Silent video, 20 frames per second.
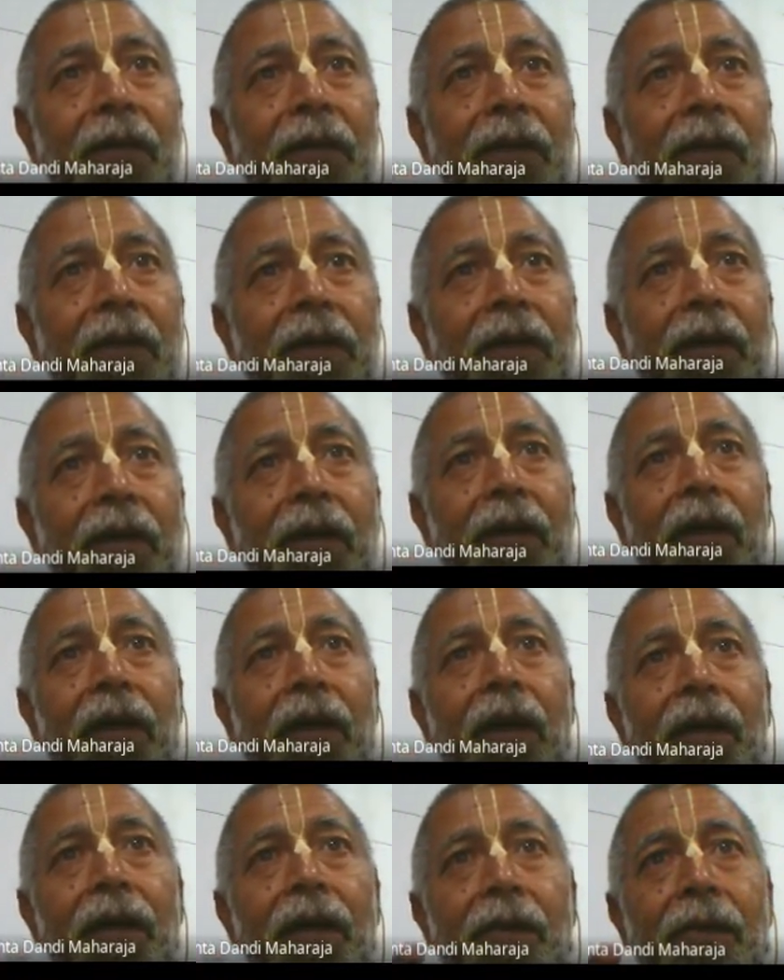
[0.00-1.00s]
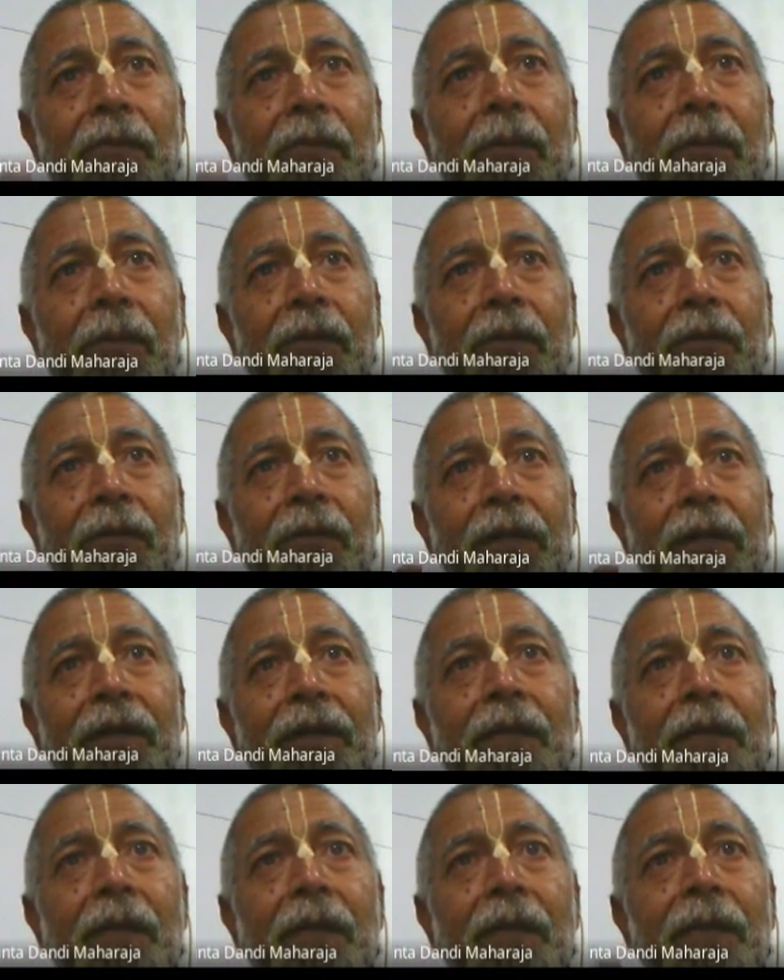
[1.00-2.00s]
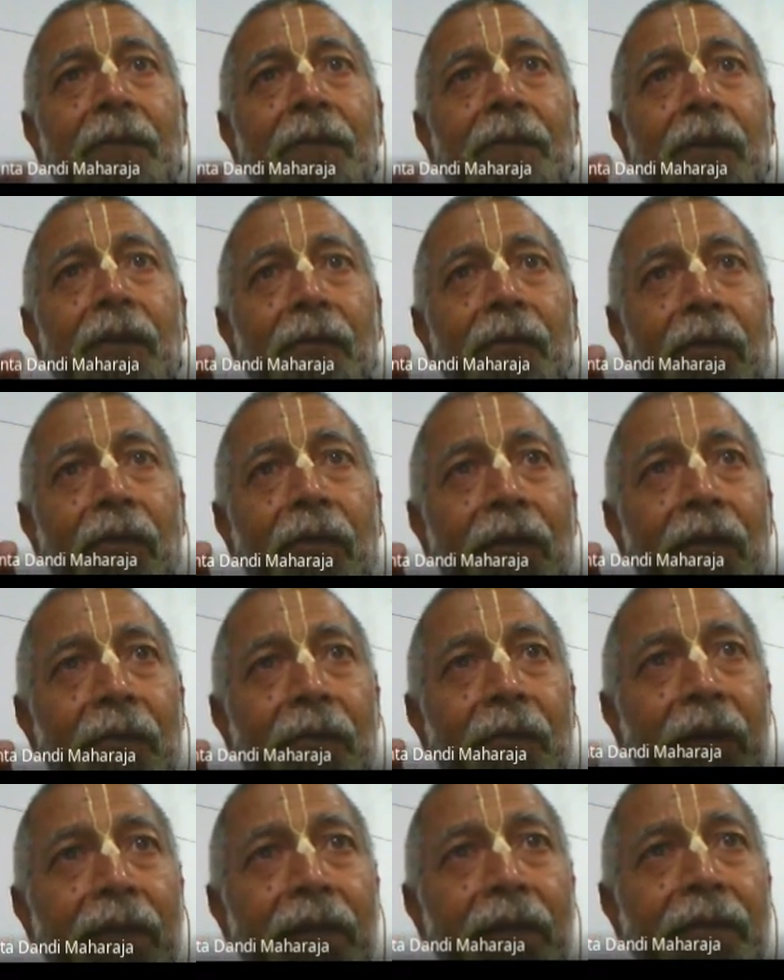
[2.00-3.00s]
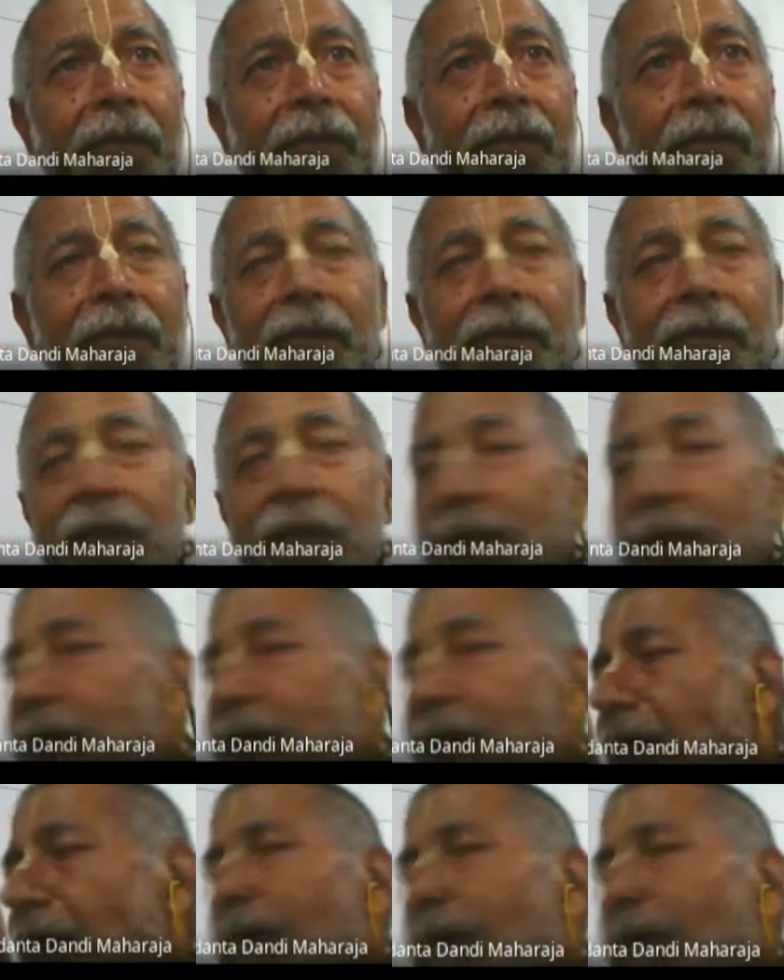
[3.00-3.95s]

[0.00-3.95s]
and imperfect in my performance. With all this,